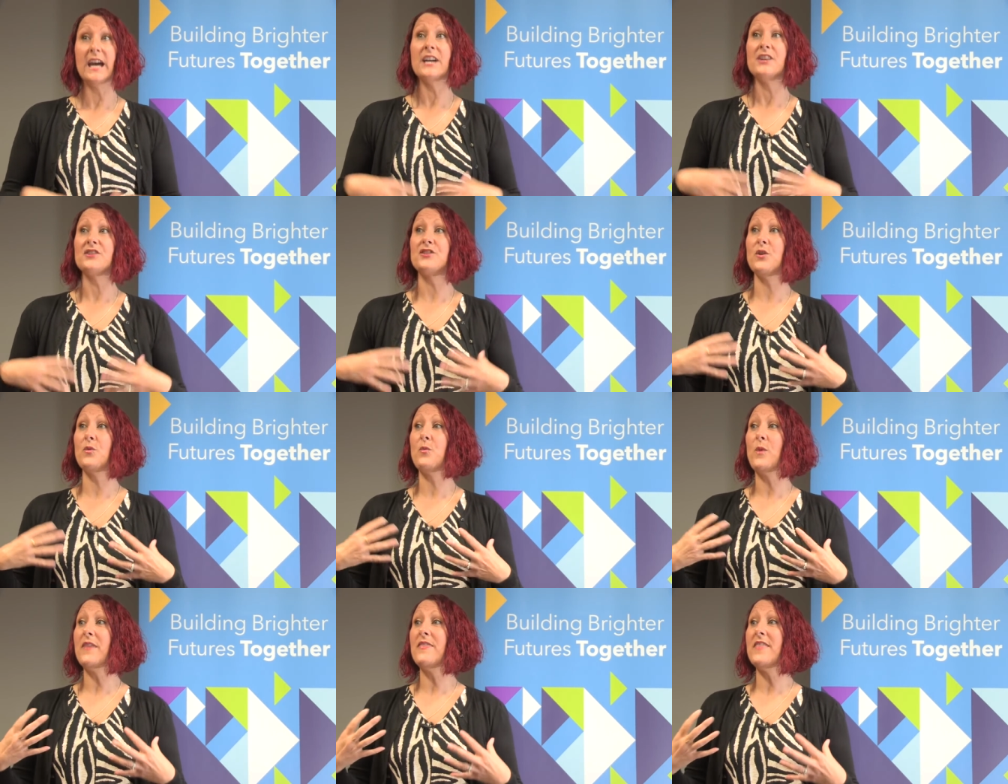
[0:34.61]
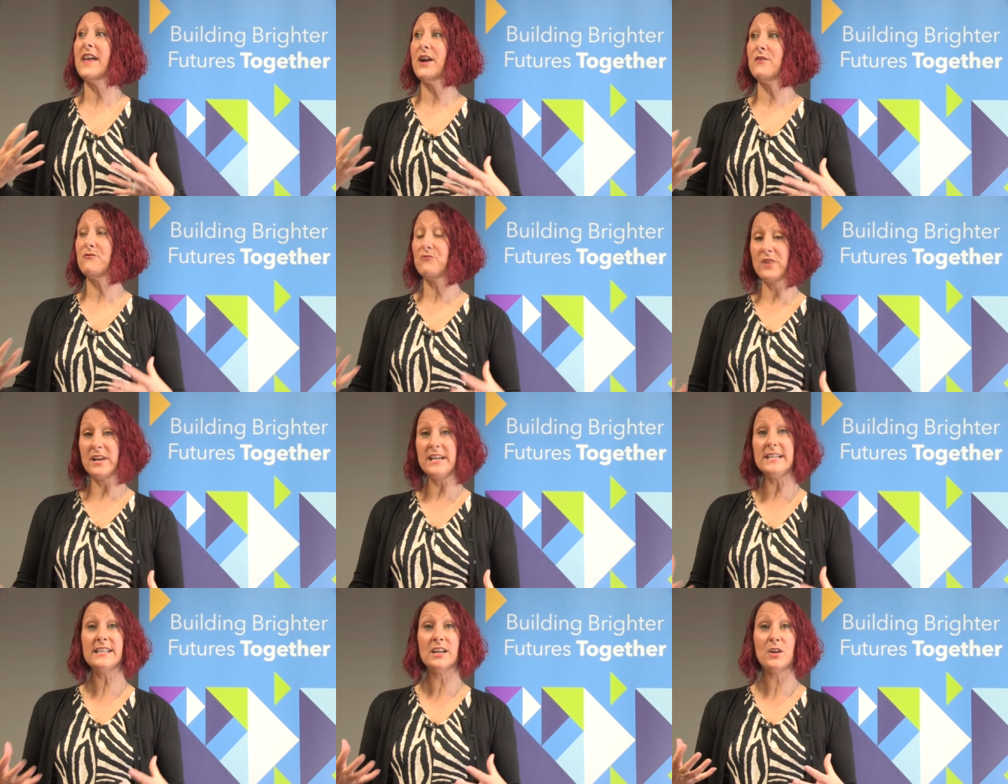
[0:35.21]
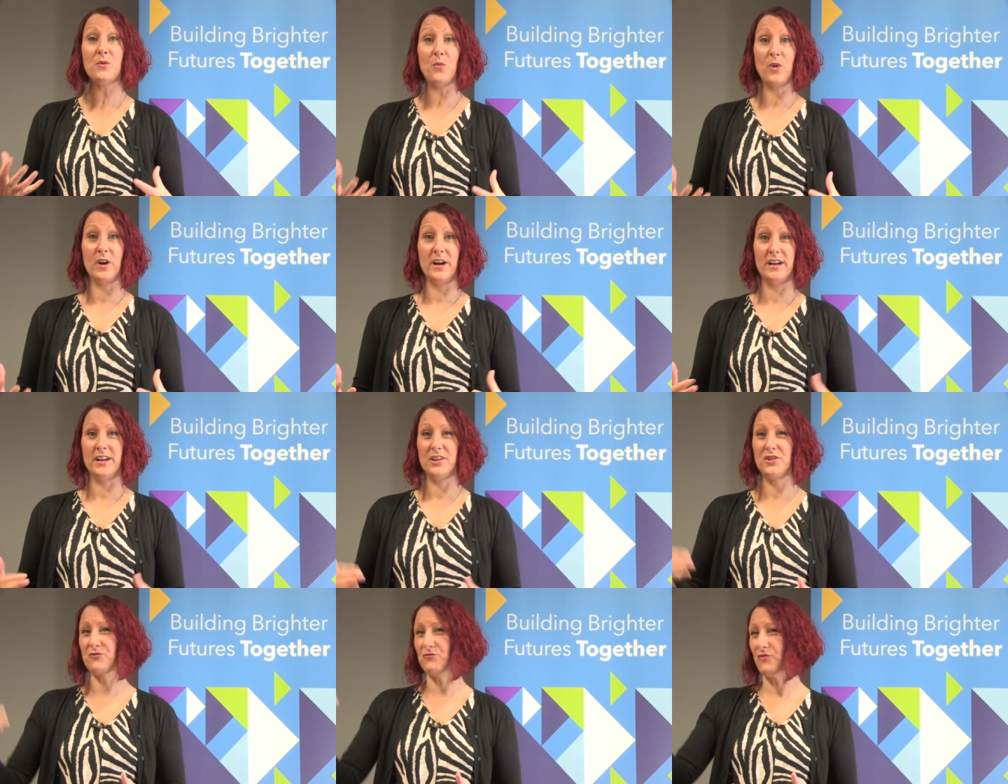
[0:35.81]
So when they're reading
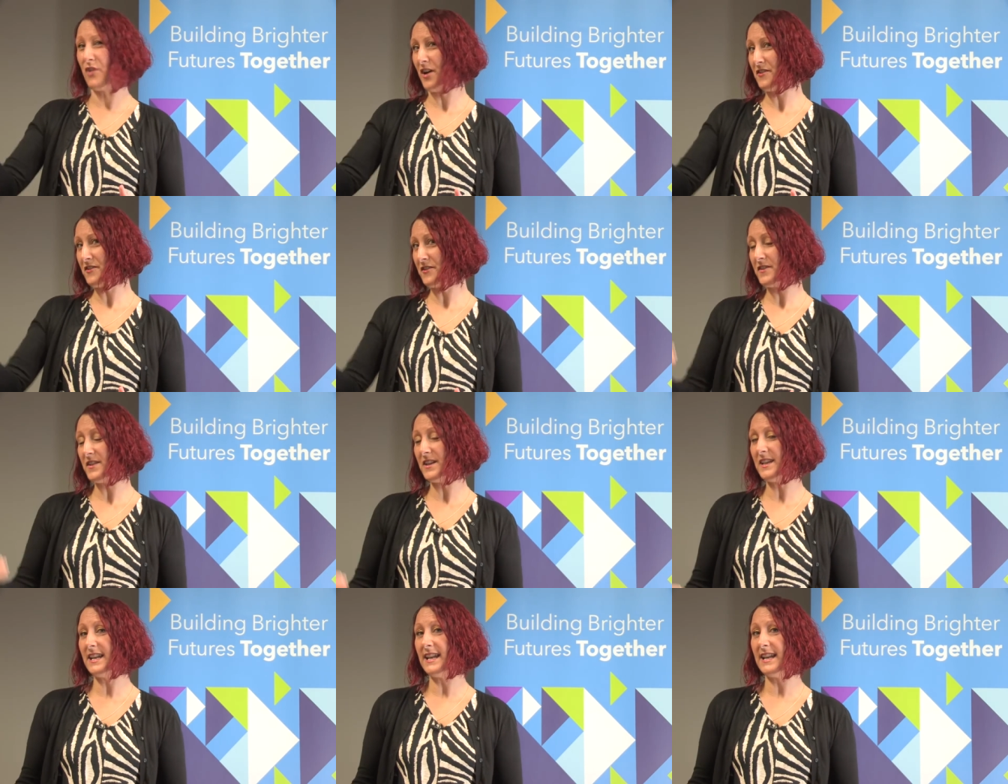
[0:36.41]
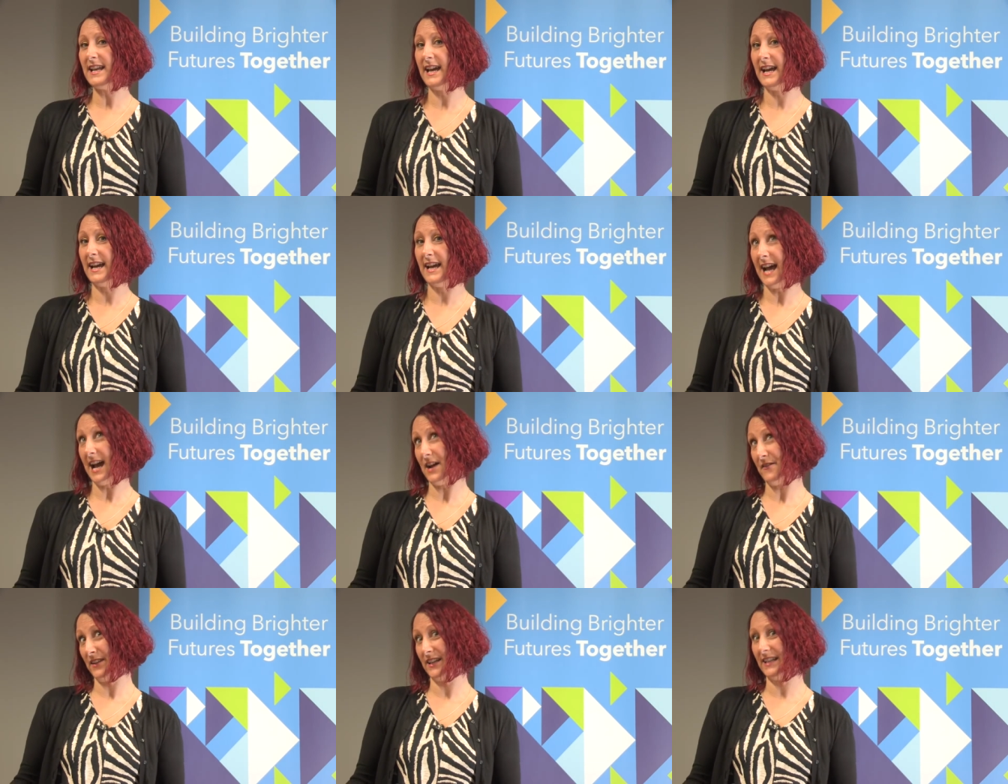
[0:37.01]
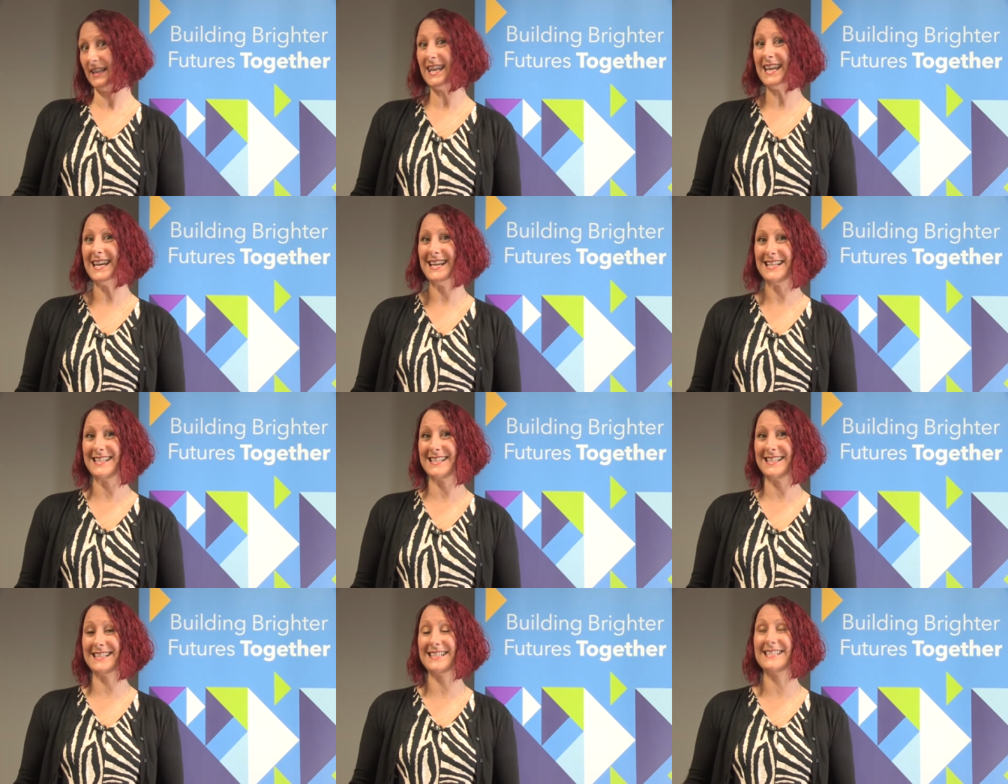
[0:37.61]
words, rather than uh, having
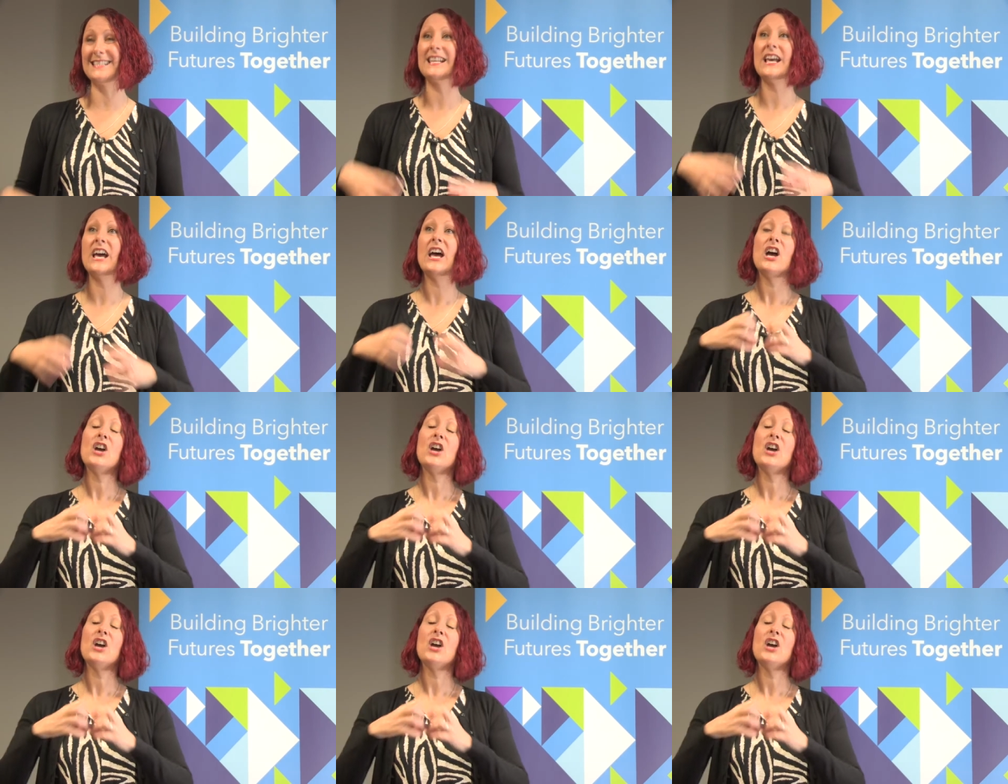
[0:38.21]
lists,